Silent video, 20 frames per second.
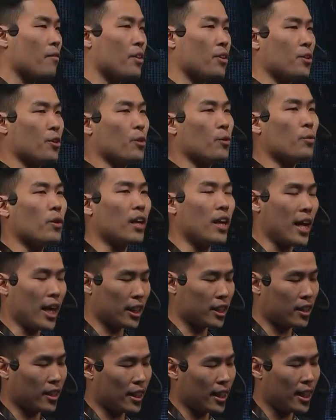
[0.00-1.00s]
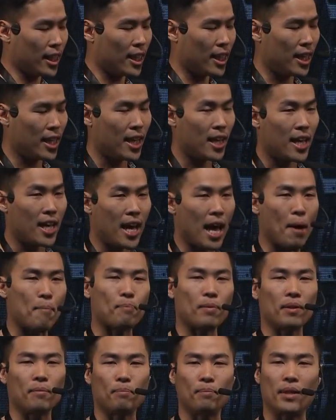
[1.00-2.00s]
with you what actually
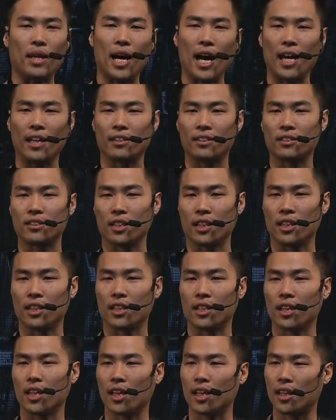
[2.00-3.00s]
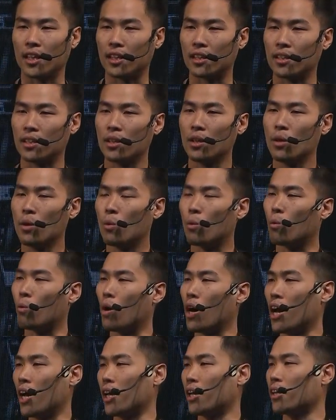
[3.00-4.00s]
happened behind the scene and
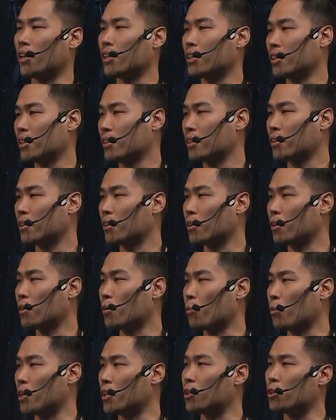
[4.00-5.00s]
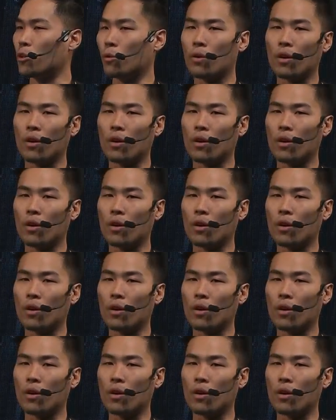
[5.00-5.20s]
why we do